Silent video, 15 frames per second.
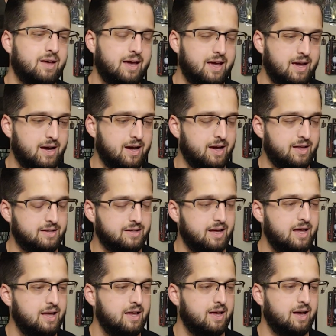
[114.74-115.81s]
And,
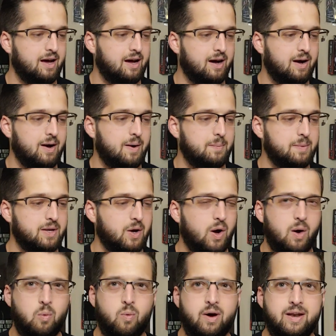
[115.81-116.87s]
you know,
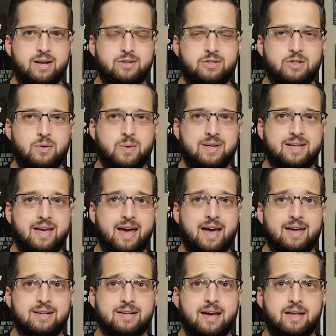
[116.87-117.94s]
I wanted to,
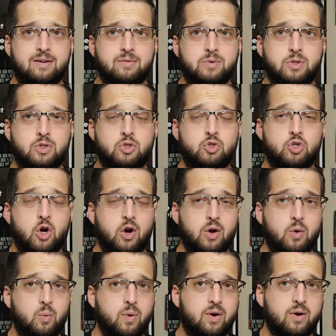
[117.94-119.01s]
again, kind of
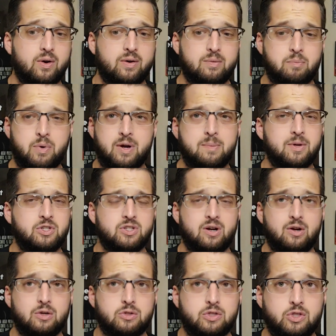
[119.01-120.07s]
start where pretty much it
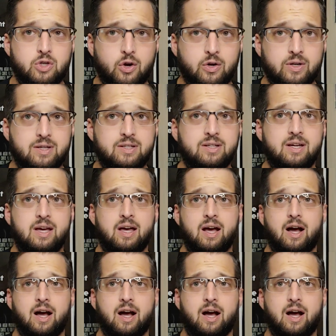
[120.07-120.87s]
all started,